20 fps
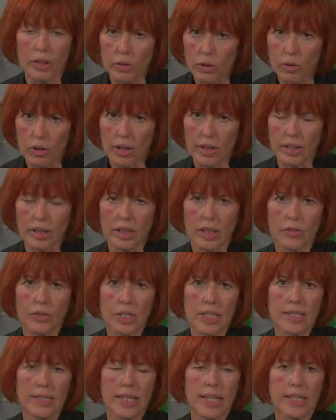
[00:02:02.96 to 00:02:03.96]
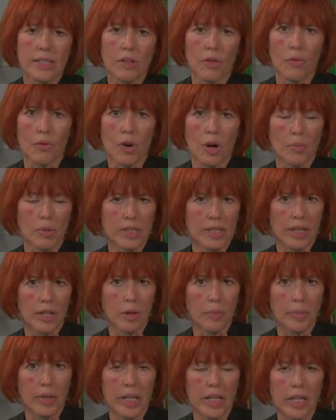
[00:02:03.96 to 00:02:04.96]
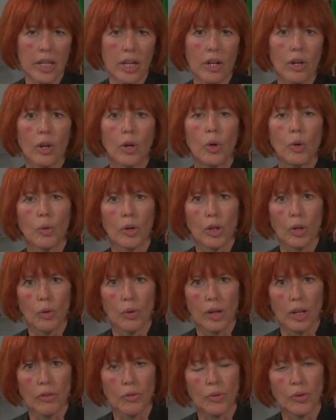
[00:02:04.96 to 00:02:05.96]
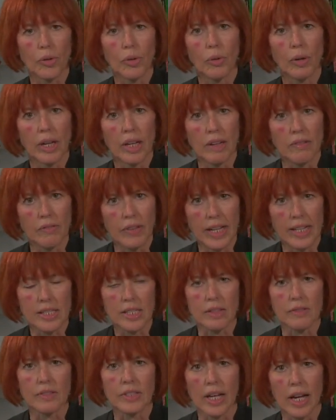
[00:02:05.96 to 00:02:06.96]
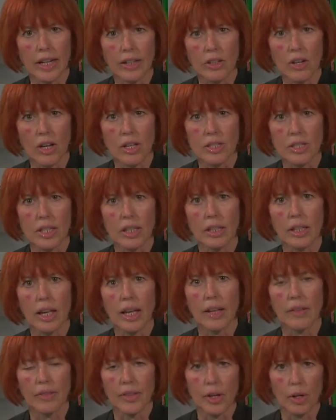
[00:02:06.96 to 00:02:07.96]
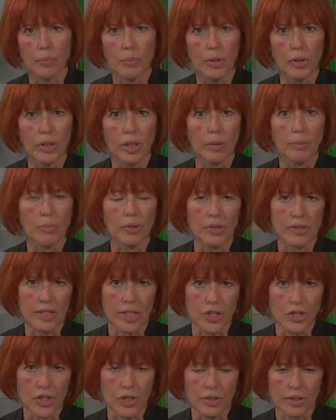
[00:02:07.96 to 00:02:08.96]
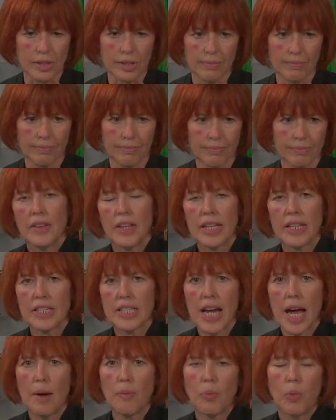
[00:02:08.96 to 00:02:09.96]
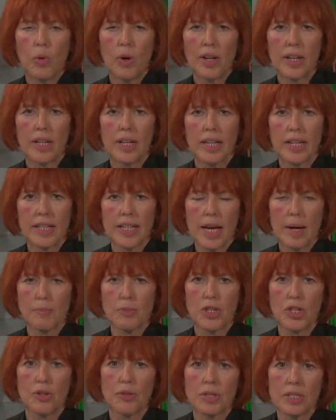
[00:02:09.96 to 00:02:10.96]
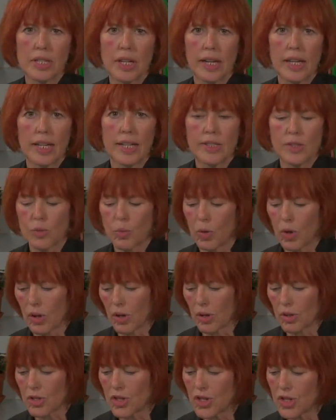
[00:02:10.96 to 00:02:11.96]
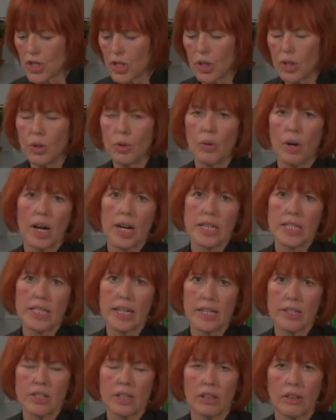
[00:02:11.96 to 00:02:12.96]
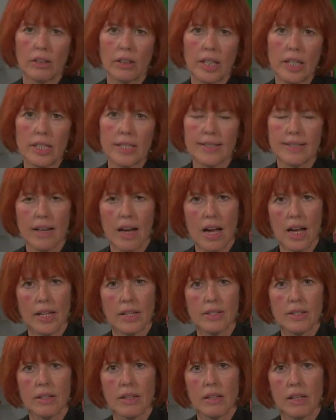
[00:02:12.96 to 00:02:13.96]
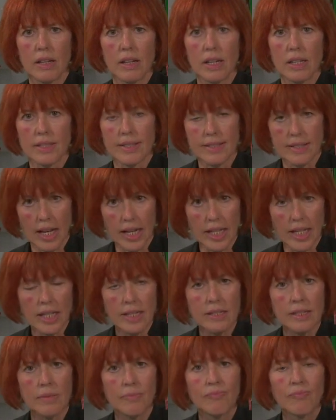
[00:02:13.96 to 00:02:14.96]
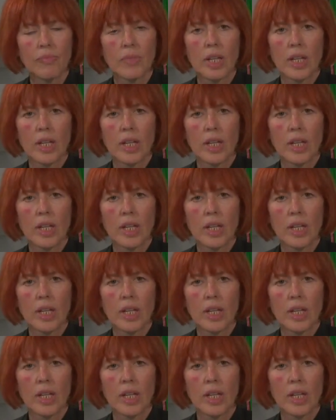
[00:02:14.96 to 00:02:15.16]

with chronic liver disease and thrombocytopenia who are going through invasive diagnostic and therapeutic procedures. The ADAPT-1 and ADAPT-2 studies were two identically designed studies.